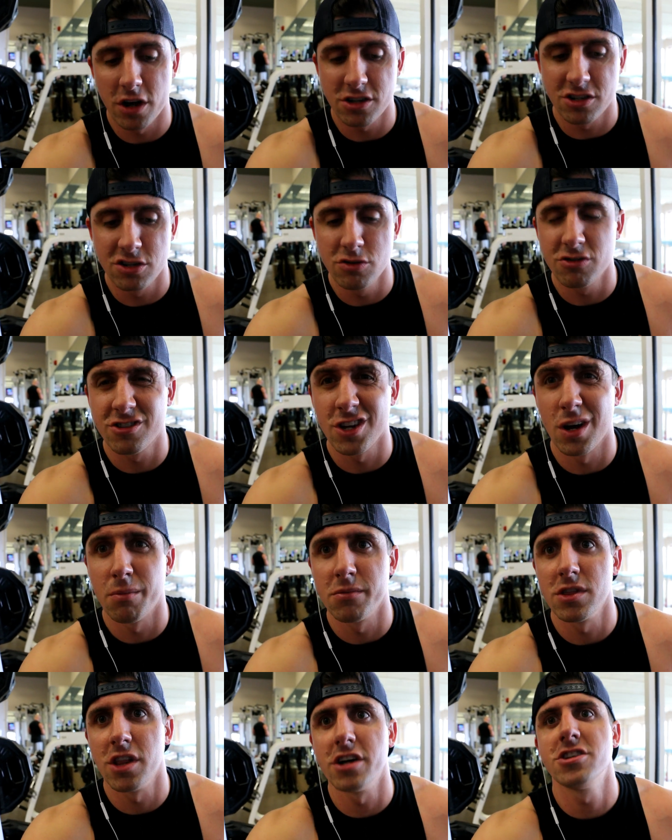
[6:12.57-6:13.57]
To
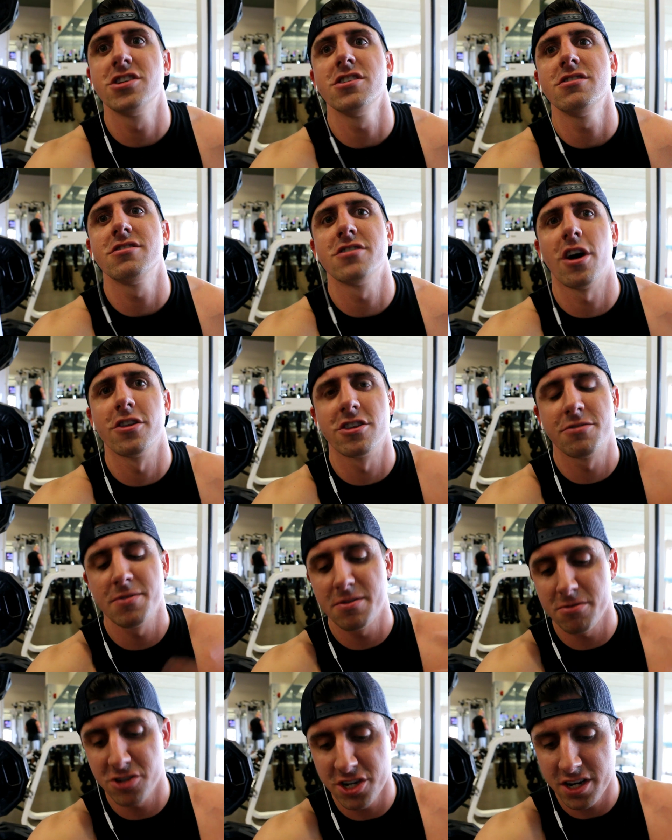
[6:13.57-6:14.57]
some lunges on the
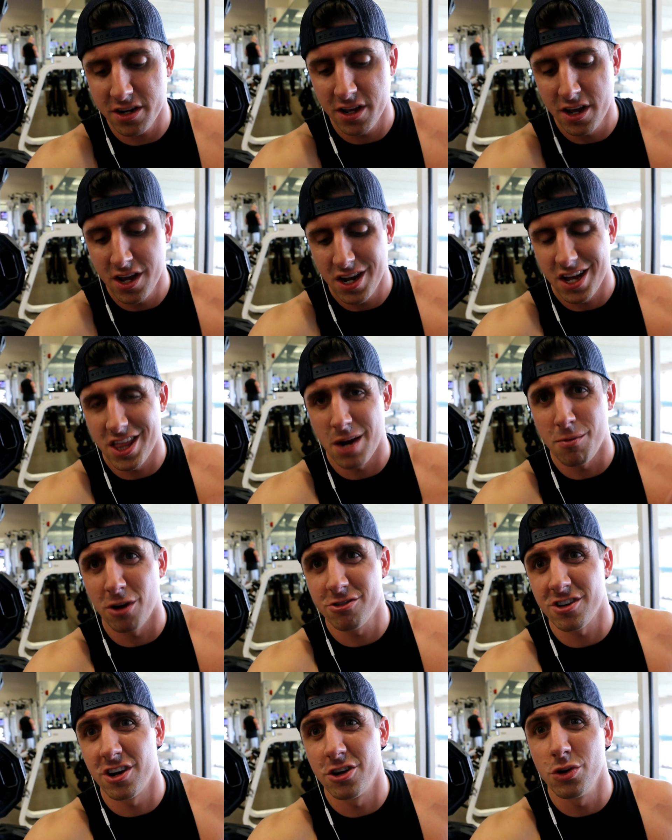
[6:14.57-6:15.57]
Smith machine, and then I'm
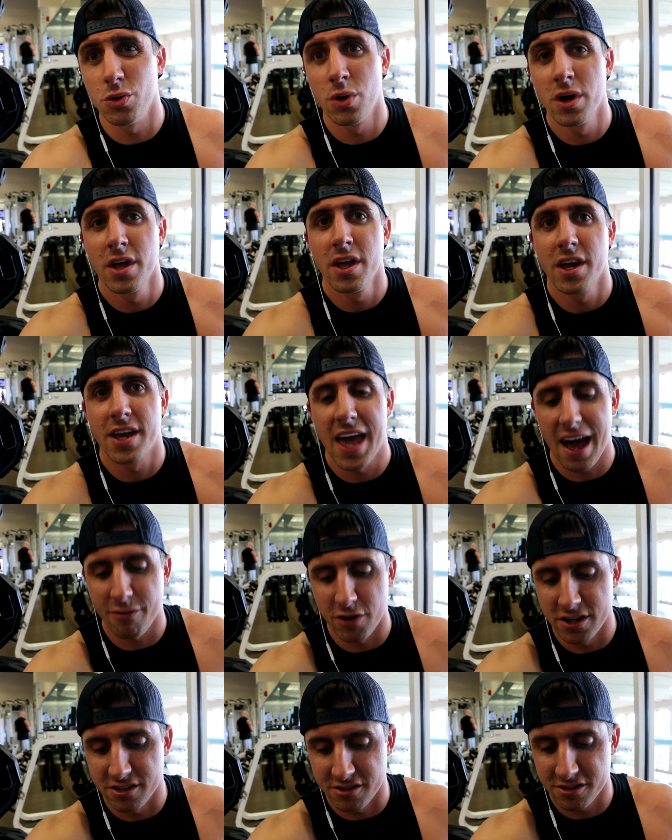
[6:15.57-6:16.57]
also going to do calf
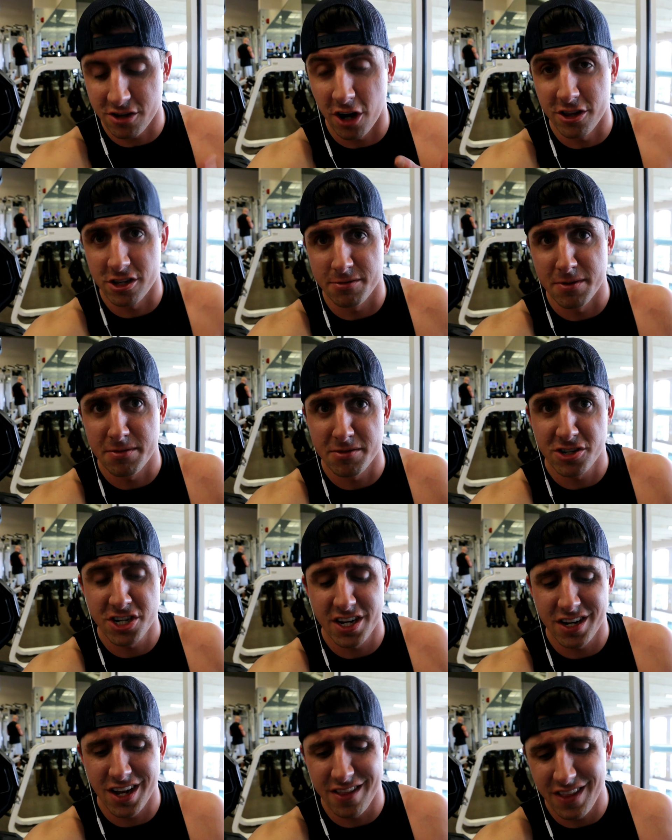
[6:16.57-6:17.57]
raises on the Smith
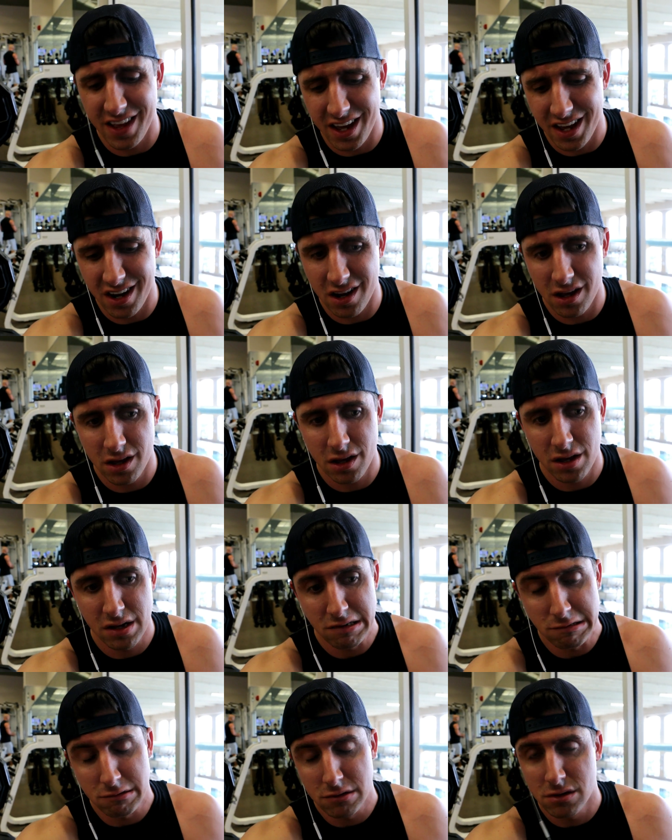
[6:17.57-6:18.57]
machine, and then
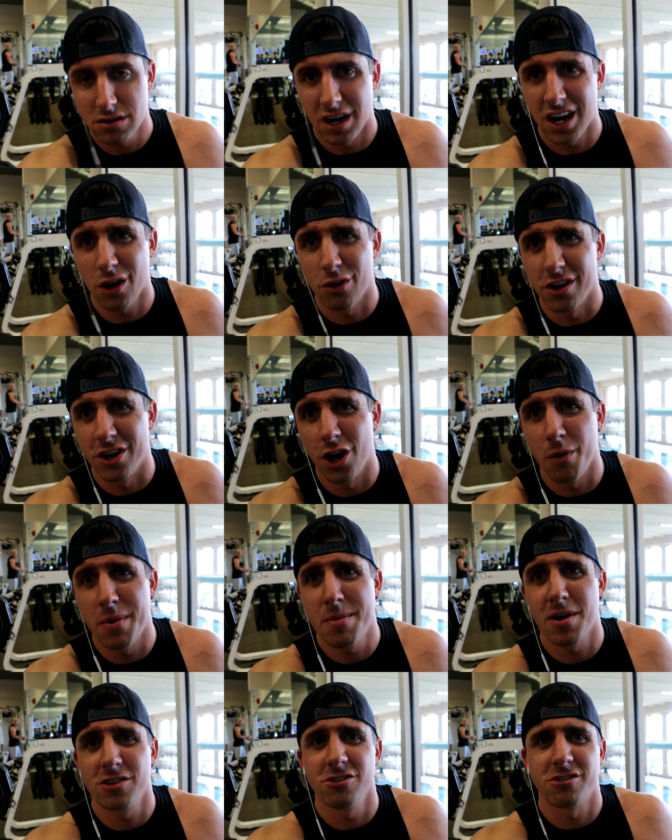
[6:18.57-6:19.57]
I don't really know,
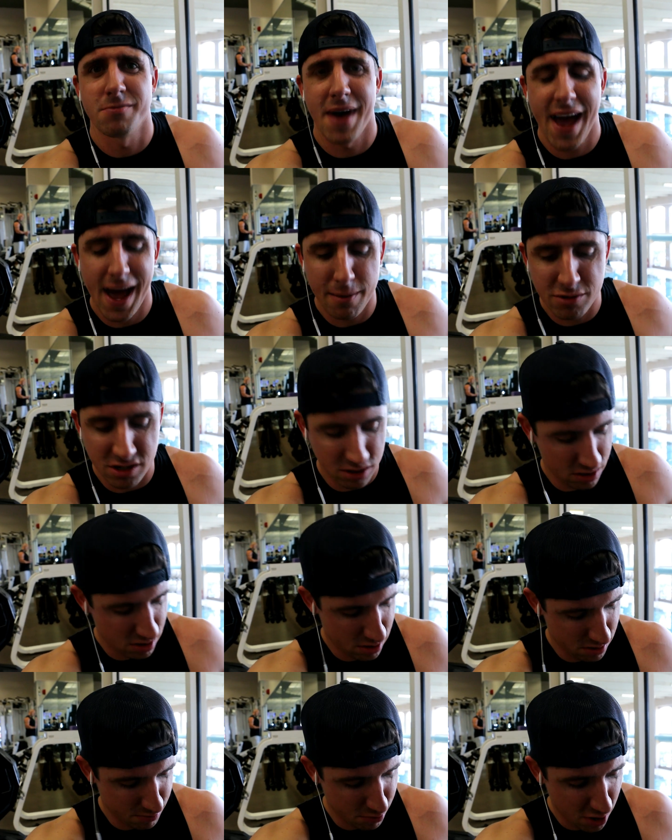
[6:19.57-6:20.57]
maybe I'll do some abs,
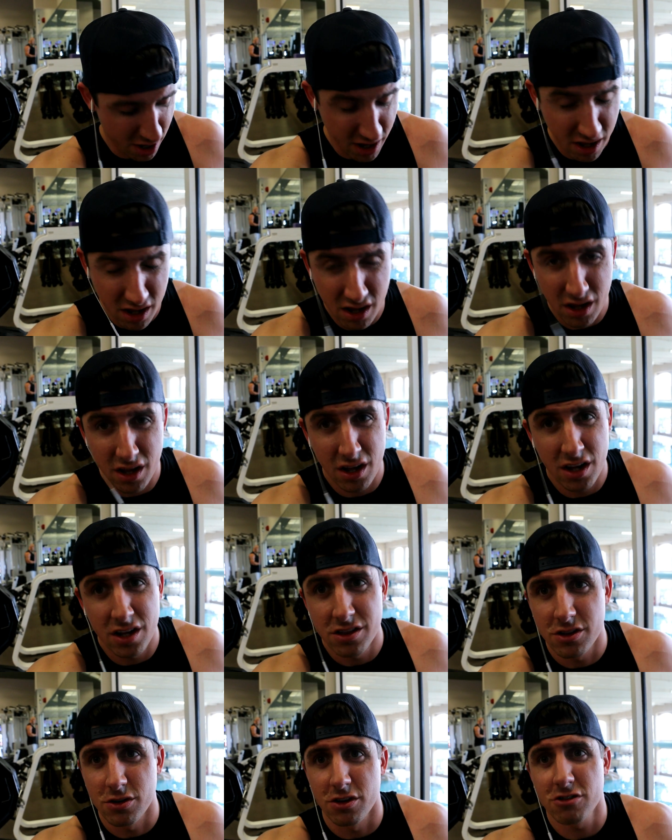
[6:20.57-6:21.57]
but I'm
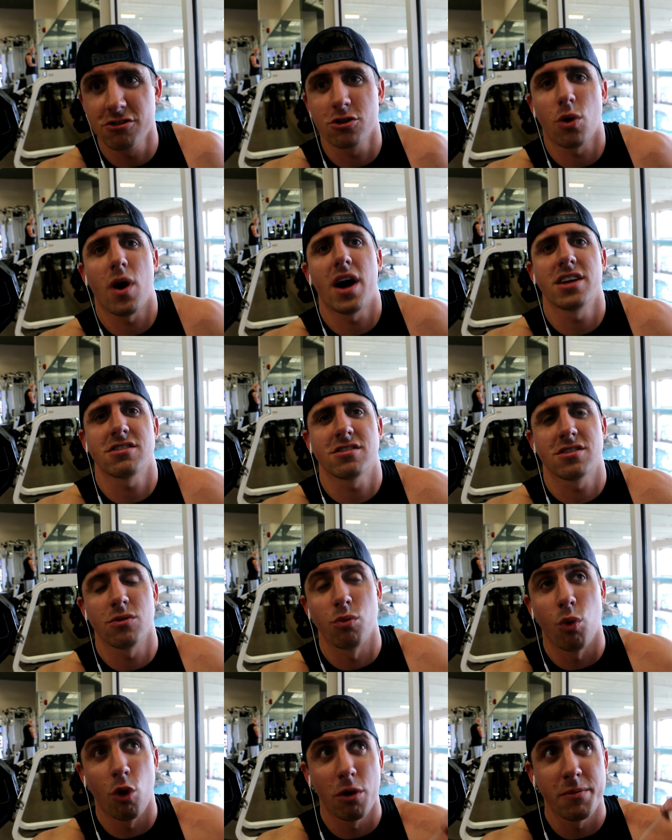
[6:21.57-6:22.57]
gonna do those squats.
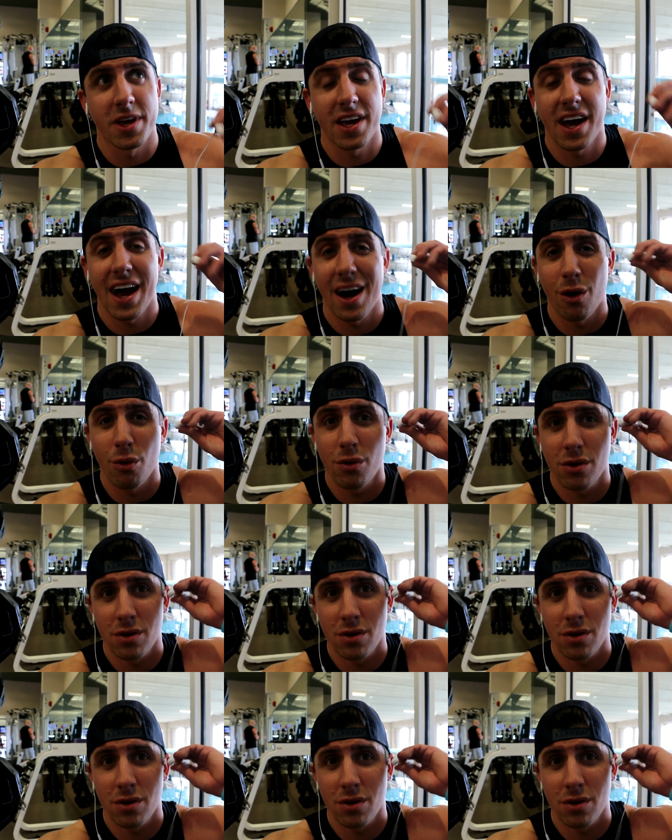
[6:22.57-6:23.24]
Wore me out